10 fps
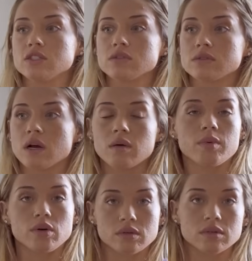do cut,
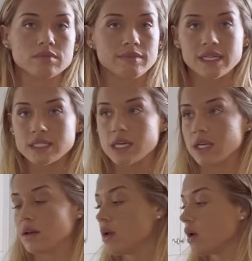bulk,
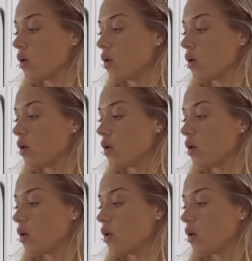maintain,